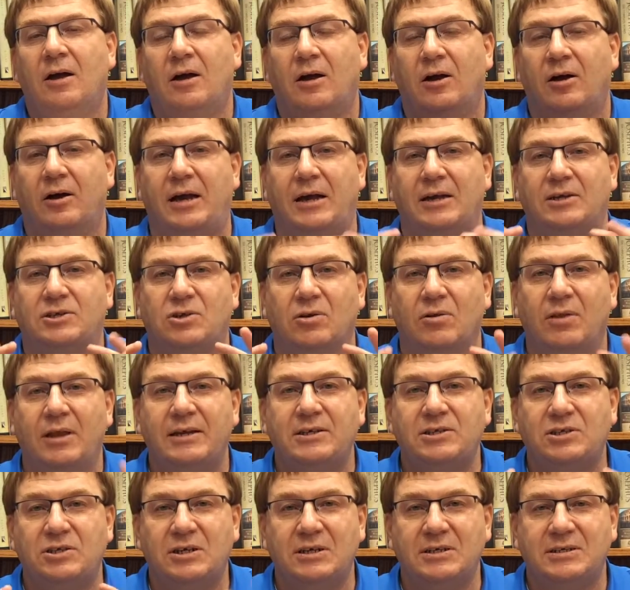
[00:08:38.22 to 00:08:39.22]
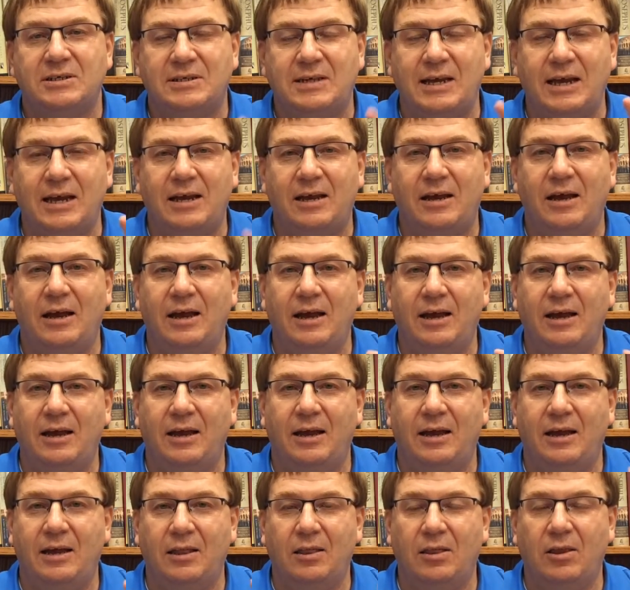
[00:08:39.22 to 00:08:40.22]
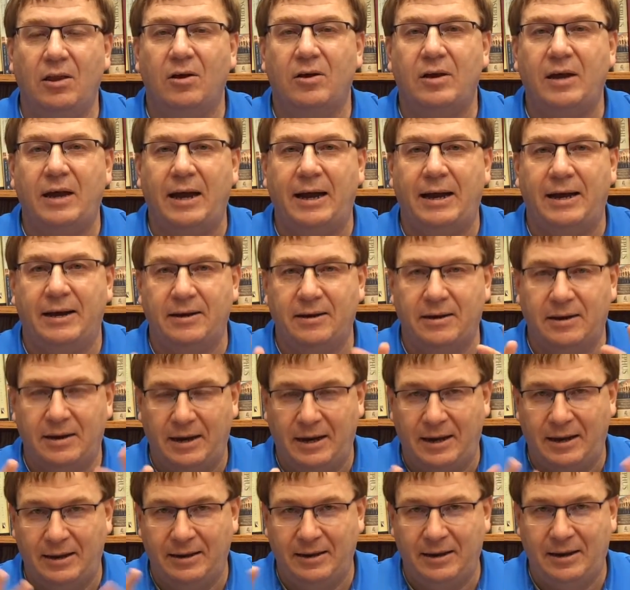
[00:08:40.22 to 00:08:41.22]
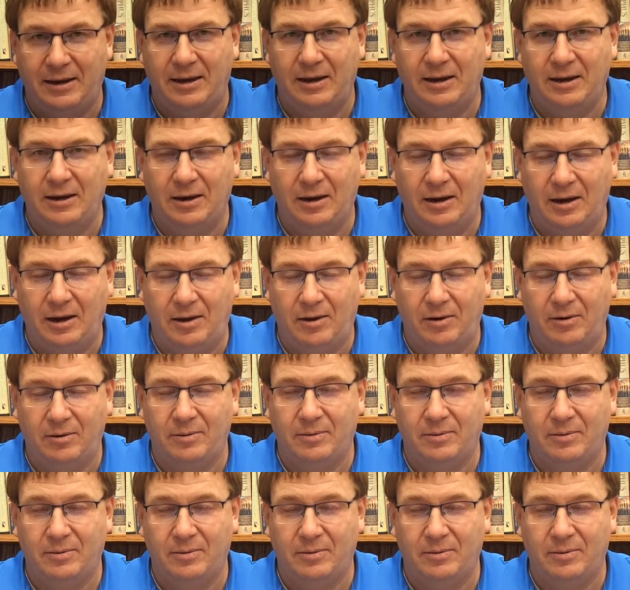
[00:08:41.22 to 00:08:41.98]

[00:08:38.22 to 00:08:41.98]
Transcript: Okay, so let's just take a look at Hebrews